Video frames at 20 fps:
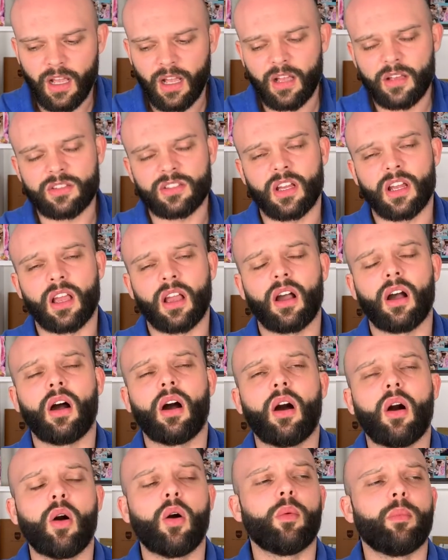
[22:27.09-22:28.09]
I was like,
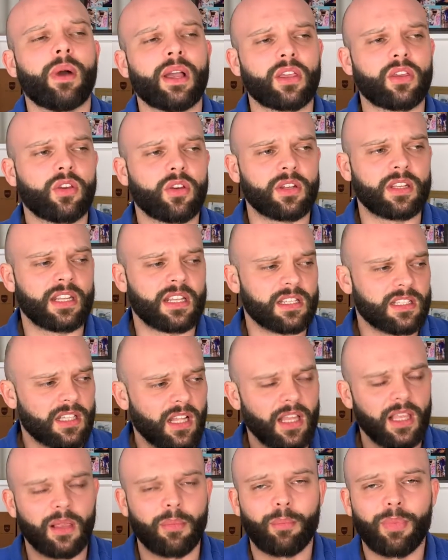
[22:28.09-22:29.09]
oh my
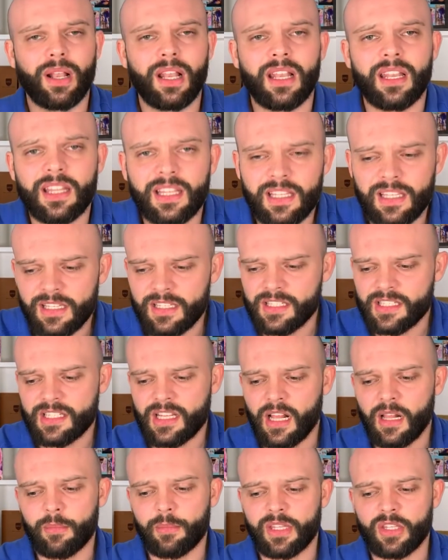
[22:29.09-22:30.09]
goodness, like, please
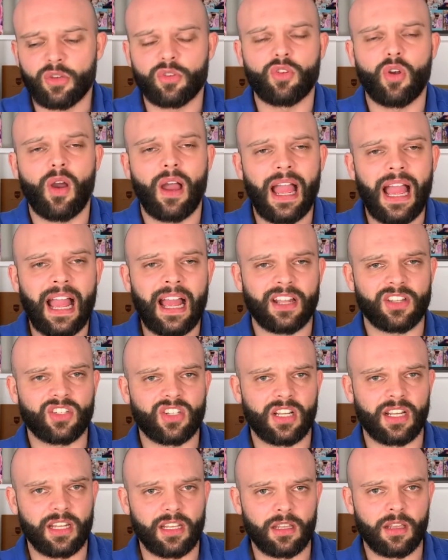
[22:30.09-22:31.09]
tell me you're not
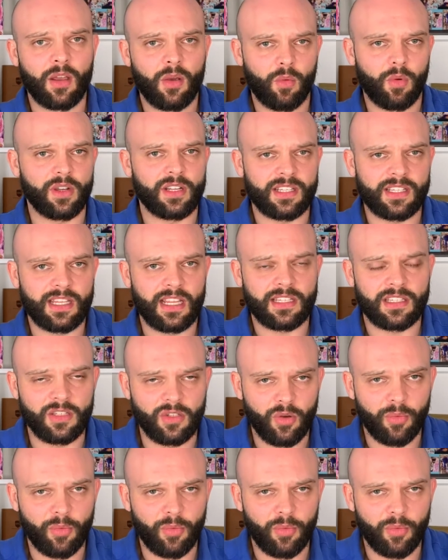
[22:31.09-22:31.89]
actually what it says in your